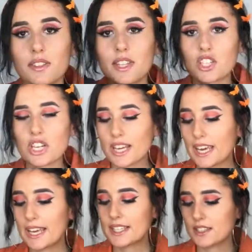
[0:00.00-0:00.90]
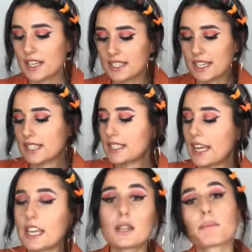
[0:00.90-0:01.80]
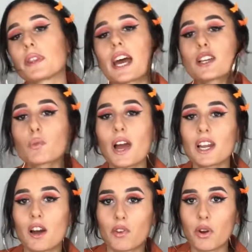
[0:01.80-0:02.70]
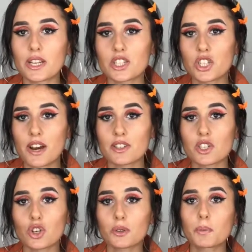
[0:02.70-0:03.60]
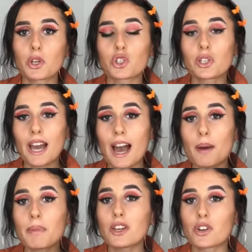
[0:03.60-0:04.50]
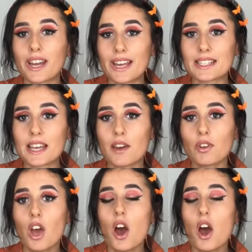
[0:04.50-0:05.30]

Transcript: This jacket is size 16, but that is why I love going into charity shops, because you can be creative.